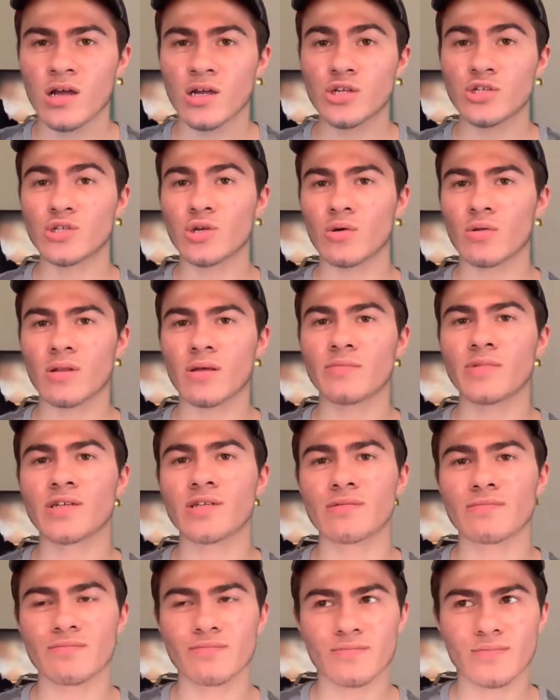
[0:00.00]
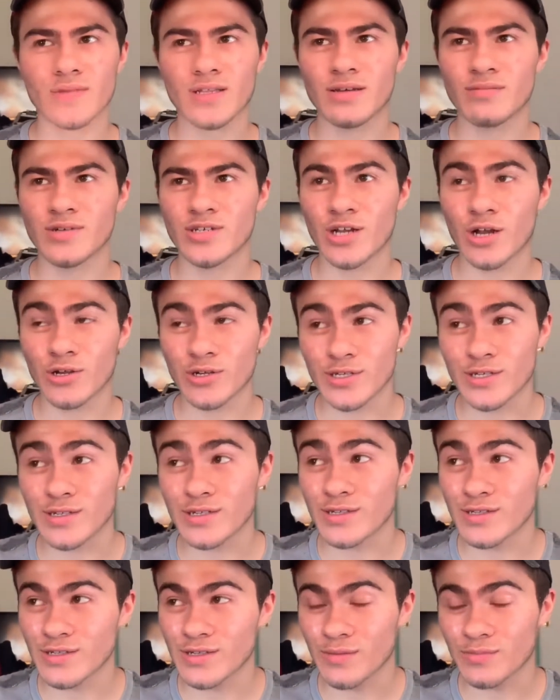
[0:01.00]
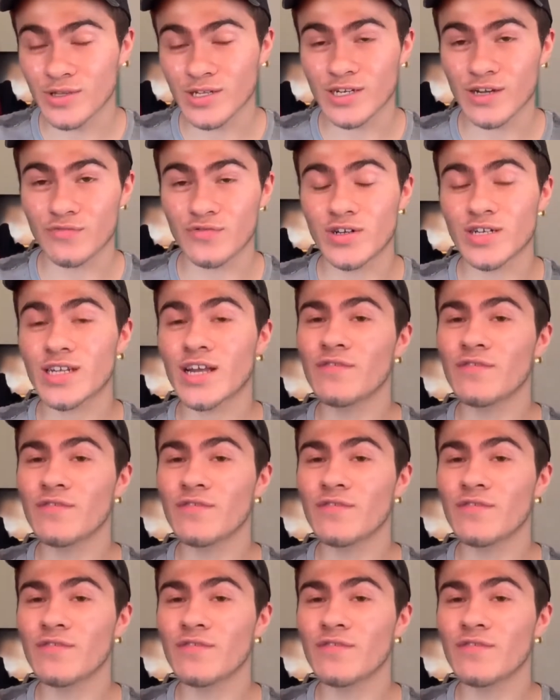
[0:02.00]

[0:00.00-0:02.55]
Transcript: So let me let me tell you something different.